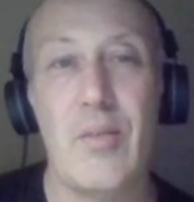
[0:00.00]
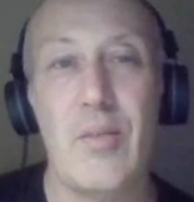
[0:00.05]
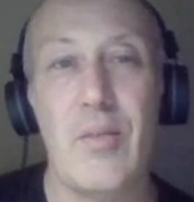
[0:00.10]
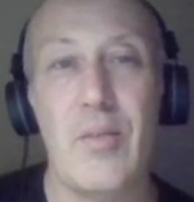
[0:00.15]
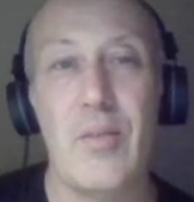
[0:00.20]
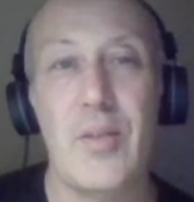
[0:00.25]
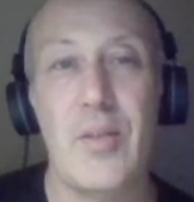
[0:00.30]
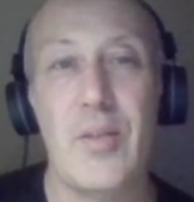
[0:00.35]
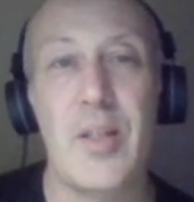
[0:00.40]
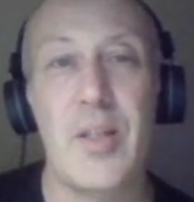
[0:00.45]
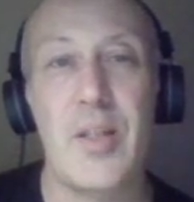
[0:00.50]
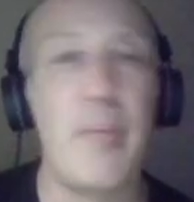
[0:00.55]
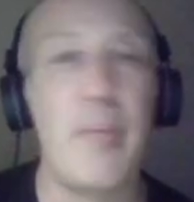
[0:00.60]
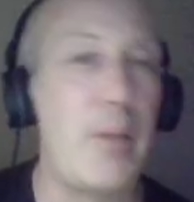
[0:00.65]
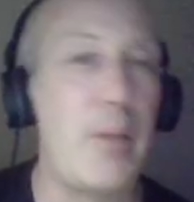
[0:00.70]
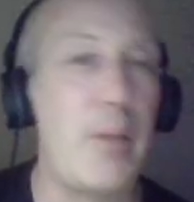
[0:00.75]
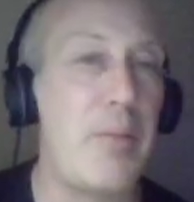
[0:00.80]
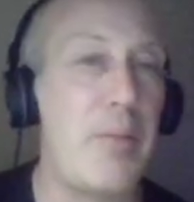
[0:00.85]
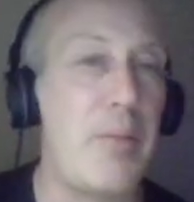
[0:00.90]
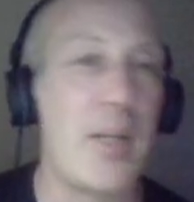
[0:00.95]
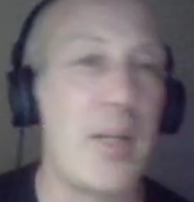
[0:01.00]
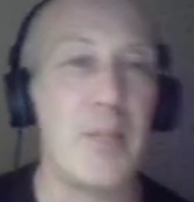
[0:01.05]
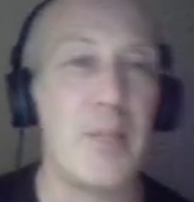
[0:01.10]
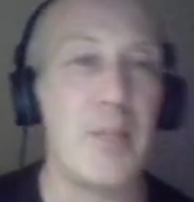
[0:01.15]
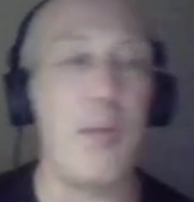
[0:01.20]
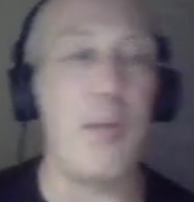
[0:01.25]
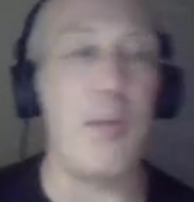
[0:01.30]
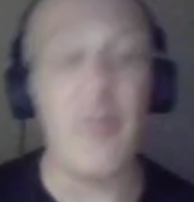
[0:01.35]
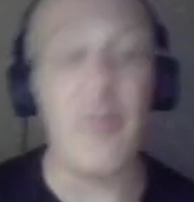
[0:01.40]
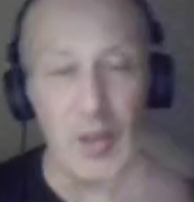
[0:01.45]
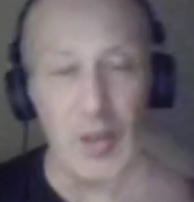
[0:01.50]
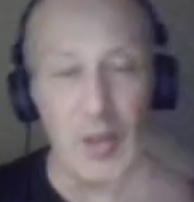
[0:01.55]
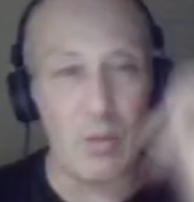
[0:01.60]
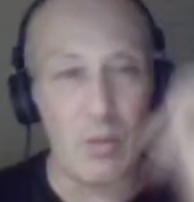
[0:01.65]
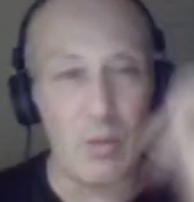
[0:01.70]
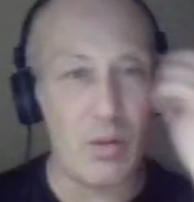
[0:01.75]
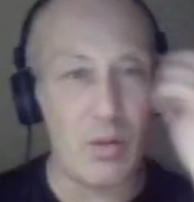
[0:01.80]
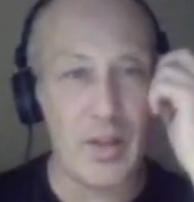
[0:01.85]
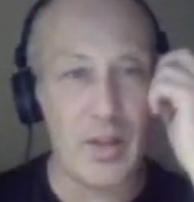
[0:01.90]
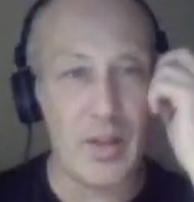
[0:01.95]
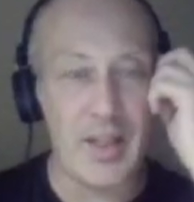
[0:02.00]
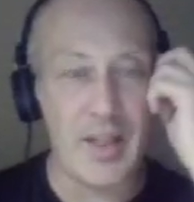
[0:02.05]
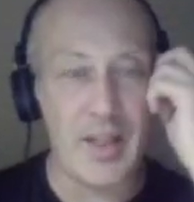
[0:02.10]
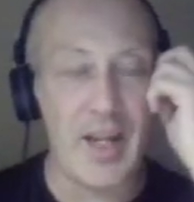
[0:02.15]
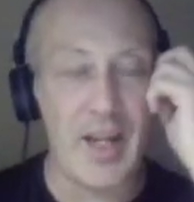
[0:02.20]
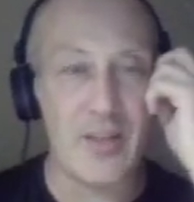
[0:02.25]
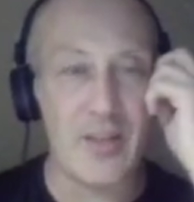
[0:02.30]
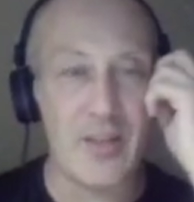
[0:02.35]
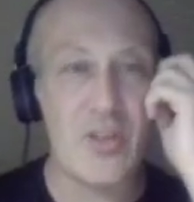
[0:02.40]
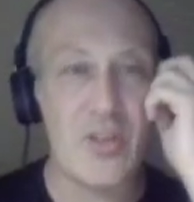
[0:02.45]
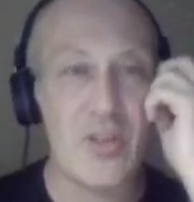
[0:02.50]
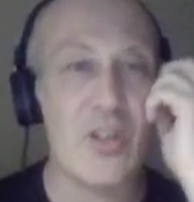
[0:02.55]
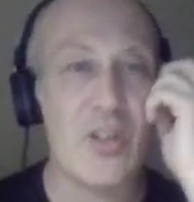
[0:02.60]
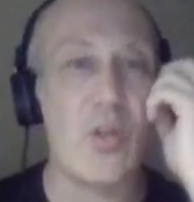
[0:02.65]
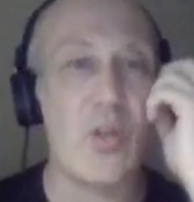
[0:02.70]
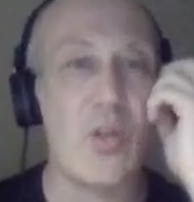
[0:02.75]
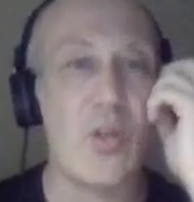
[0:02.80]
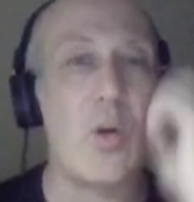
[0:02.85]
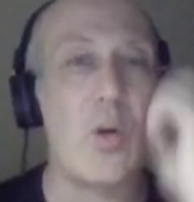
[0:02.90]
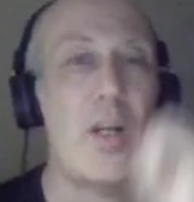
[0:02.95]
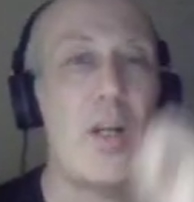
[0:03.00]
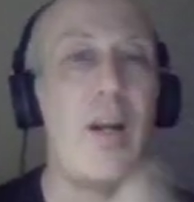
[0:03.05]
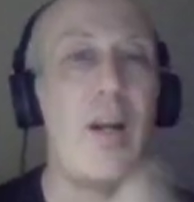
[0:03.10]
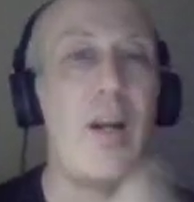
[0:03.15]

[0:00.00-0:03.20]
simply because Buffalo it can't score enough,